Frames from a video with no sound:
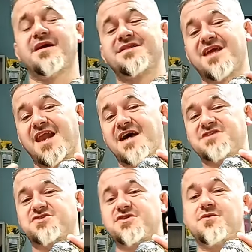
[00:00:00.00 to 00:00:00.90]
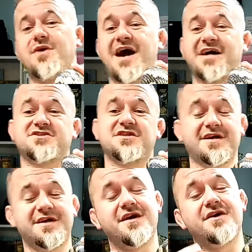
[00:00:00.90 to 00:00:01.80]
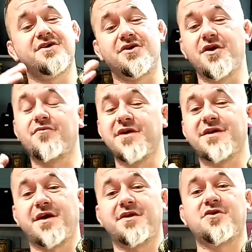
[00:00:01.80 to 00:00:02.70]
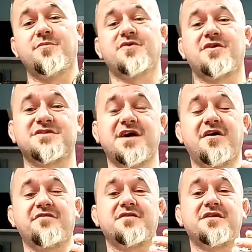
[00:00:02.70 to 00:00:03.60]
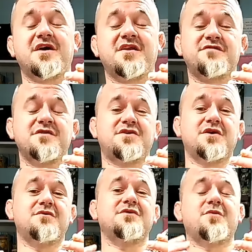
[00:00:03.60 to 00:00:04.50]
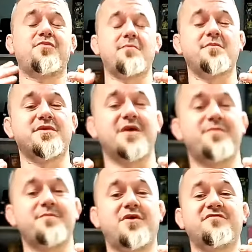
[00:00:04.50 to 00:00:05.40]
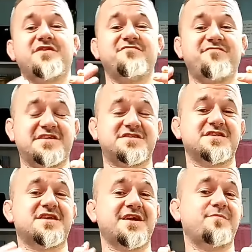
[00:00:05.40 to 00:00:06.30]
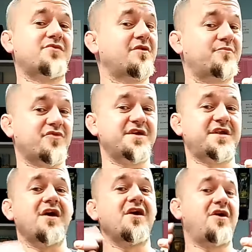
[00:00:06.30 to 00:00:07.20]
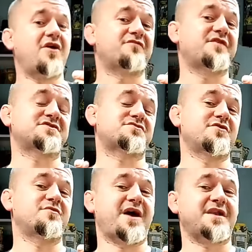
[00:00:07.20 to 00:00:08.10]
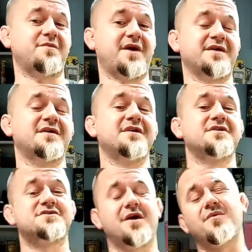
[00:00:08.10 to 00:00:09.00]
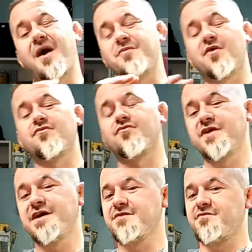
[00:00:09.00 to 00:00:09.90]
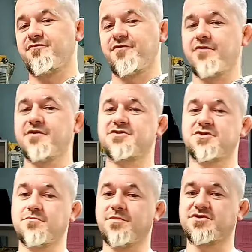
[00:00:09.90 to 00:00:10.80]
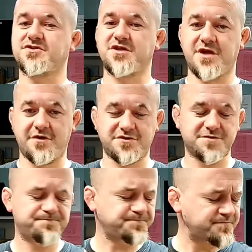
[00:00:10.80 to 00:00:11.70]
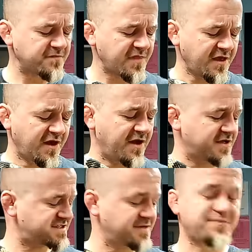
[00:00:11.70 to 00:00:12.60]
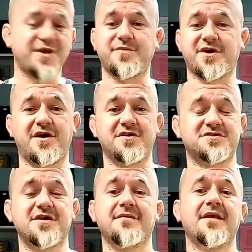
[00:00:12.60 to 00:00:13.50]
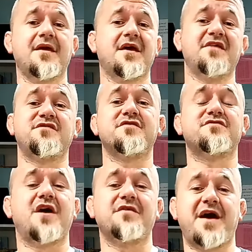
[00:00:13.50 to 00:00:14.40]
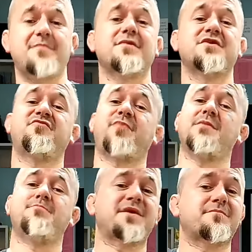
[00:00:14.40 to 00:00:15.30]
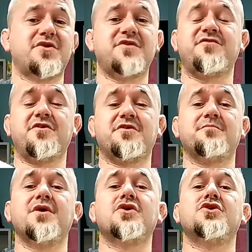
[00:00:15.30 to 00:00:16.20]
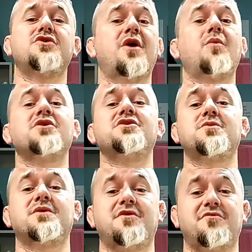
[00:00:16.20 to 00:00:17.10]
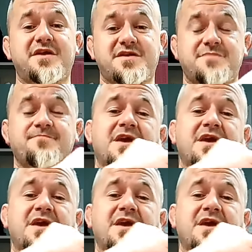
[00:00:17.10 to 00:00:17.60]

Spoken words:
The last two, actually, you're not really going to come across that often, and if you do, you're probably a bit more of an invested keeper or breeder of this group anyway, so I'm not really referring too much to those, simply because if you've got them, you've paid big money for them, you know what you're doing already.